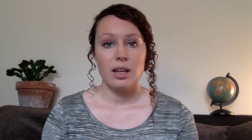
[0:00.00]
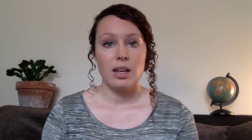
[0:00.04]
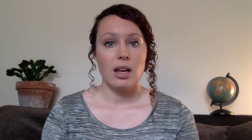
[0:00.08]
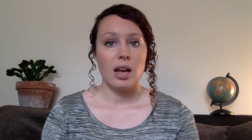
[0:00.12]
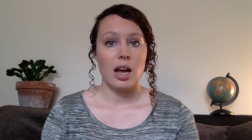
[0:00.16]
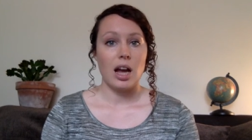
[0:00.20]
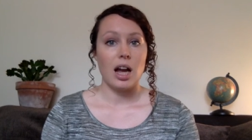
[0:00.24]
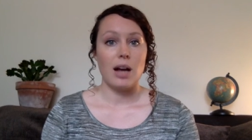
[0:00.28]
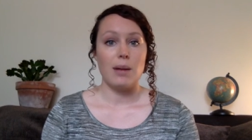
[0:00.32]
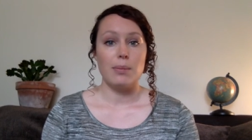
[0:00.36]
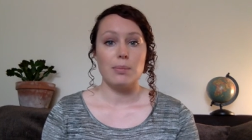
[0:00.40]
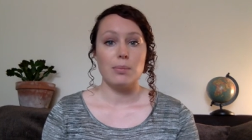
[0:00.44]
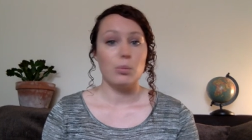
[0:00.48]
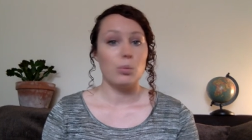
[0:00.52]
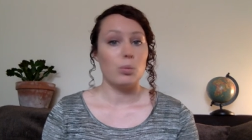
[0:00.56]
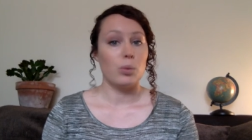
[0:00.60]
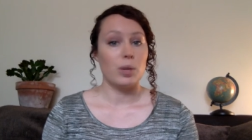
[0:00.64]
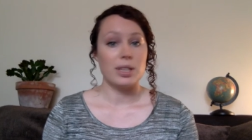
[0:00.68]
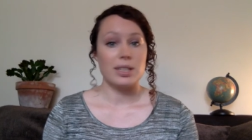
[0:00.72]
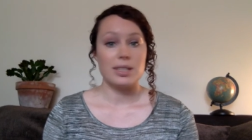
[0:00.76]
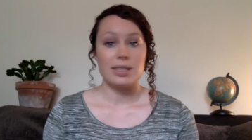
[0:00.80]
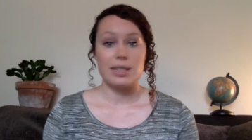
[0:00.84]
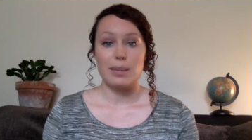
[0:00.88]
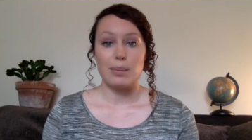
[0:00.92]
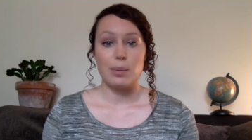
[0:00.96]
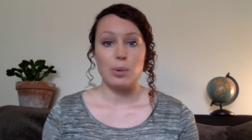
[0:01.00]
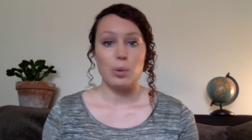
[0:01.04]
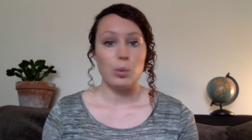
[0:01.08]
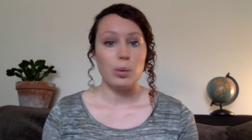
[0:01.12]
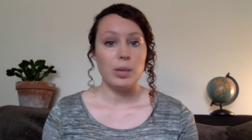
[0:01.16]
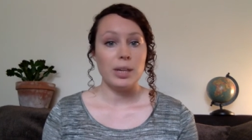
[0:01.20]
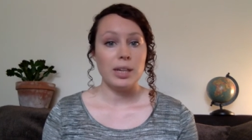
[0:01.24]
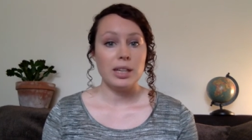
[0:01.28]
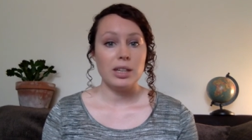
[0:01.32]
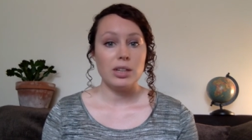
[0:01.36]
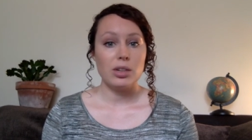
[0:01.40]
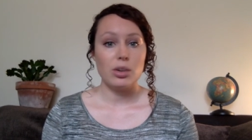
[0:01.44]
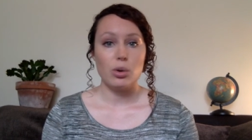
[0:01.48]
1 step a
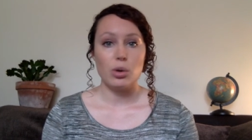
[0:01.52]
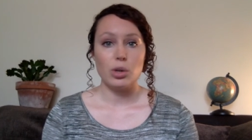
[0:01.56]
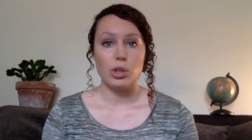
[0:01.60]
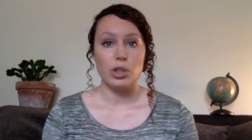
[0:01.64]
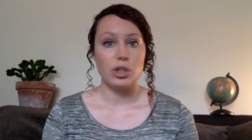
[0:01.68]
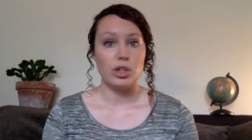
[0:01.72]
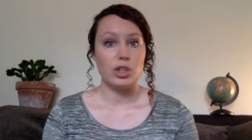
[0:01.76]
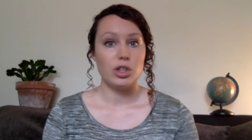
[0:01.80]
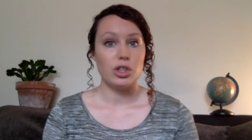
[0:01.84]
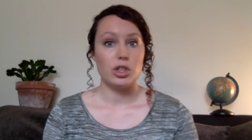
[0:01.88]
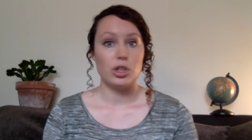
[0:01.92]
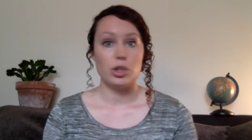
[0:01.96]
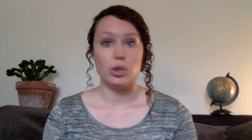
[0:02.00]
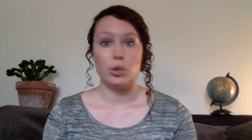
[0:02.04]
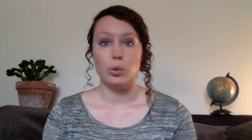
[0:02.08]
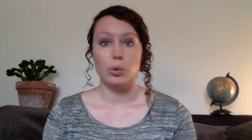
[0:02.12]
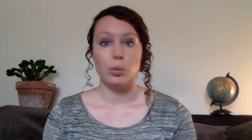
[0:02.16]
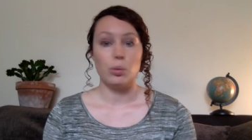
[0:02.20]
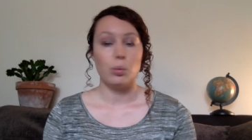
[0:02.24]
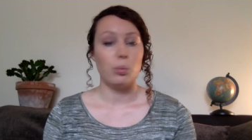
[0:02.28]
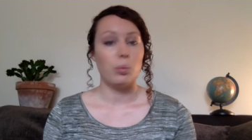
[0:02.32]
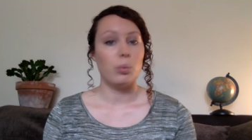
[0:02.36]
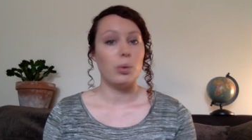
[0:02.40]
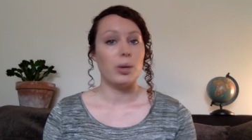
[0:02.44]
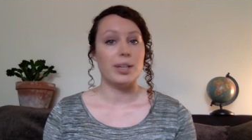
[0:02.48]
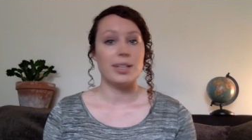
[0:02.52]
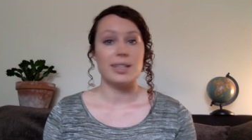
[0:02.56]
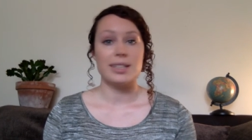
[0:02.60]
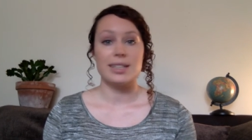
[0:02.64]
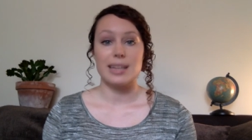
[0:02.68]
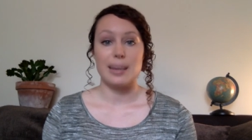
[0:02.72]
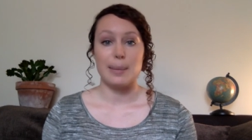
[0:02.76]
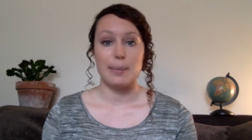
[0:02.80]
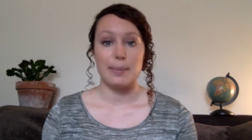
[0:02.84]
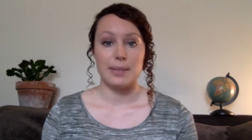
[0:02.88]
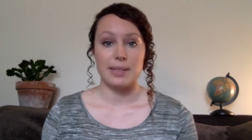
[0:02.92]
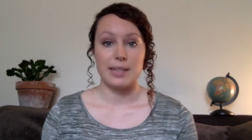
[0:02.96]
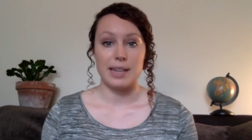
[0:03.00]
week, or you could do 1
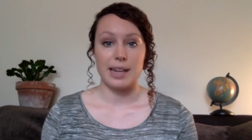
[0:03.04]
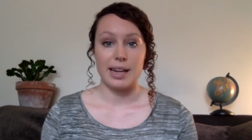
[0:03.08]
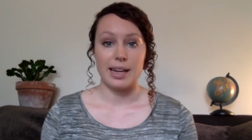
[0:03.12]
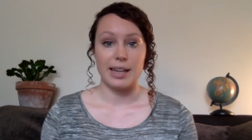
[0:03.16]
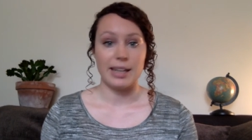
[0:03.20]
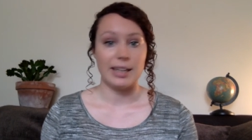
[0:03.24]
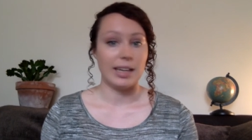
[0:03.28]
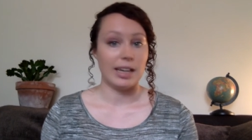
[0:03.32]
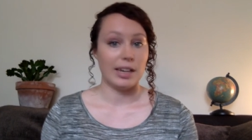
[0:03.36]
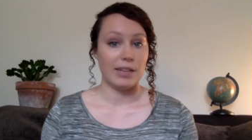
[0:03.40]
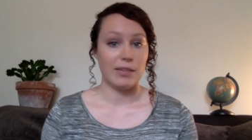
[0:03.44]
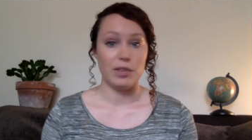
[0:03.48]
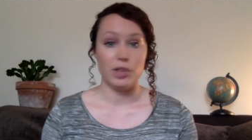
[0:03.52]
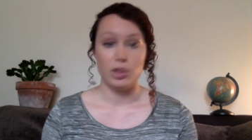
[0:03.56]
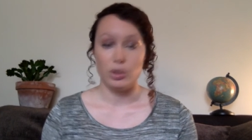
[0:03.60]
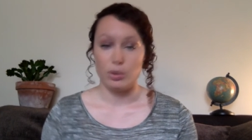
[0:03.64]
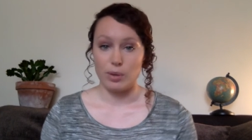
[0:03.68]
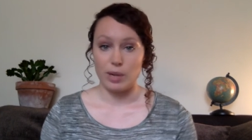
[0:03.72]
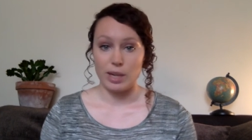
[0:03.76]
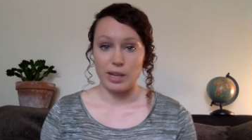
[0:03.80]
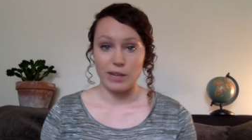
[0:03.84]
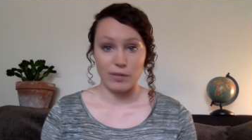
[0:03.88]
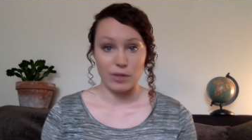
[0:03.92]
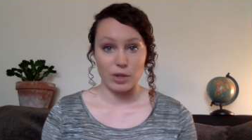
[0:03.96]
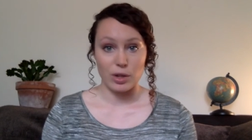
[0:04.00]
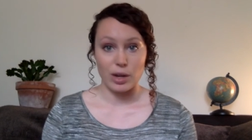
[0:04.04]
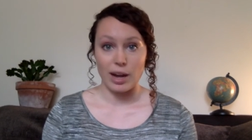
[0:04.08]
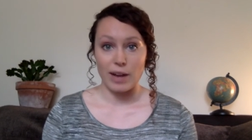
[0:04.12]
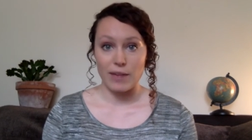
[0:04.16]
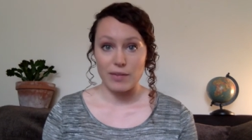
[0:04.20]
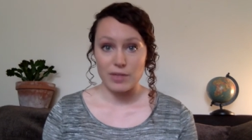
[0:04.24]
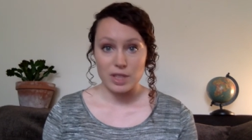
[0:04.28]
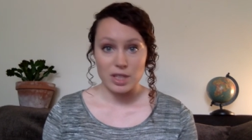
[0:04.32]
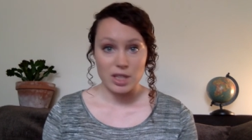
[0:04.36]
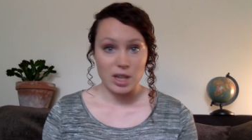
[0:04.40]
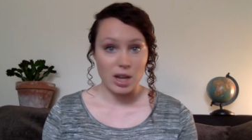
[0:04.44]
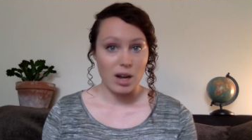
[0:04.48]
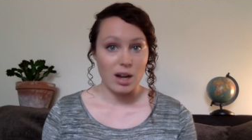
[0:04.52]
step a day if you have
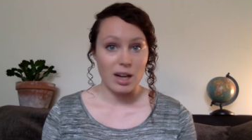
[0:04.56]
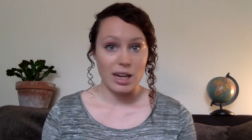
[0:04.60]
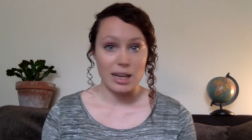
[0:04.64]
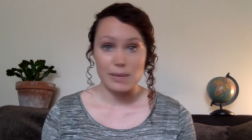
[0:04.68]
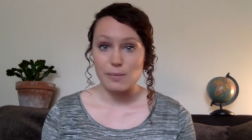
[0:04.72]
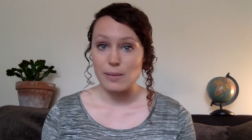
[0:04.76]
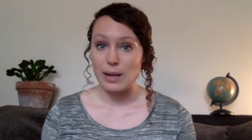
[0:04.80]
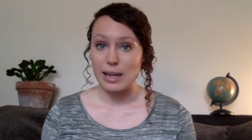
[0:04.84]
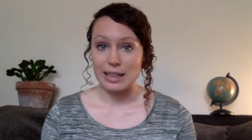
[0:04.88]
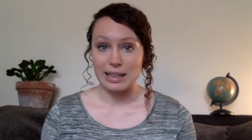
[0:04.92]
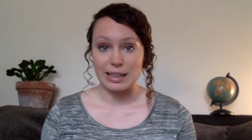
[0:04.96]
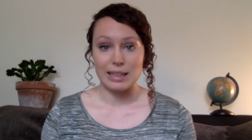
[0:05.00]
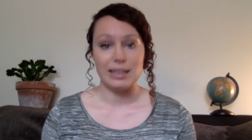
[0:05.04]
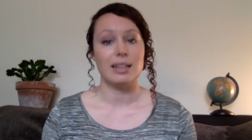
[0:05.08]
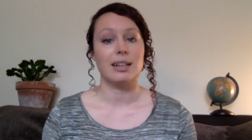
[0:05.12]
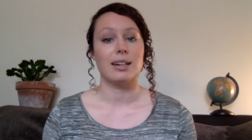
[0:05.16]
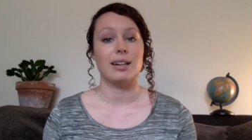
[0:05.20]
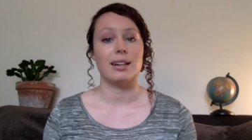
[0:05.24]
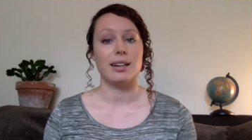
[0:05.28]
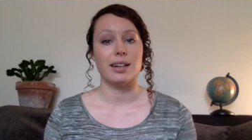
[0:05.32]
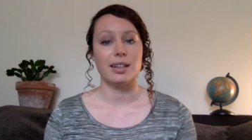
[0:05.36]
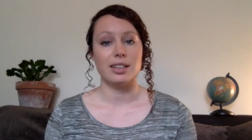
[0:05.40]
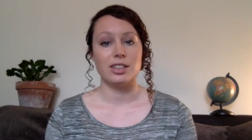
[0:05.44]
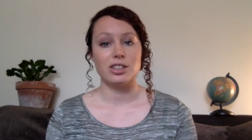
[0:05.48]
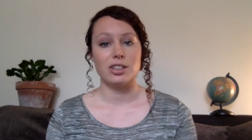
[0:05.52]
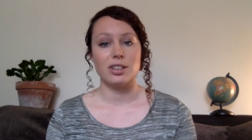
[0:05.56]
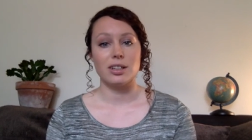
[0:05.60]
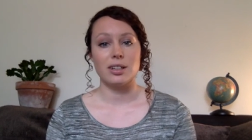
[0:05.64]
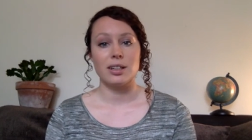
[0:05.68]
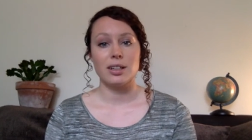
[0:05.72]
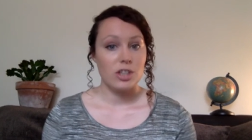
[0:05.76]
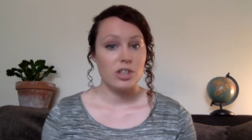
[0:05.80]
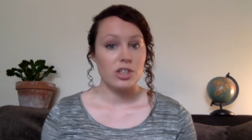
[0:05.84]
the time and the inclination.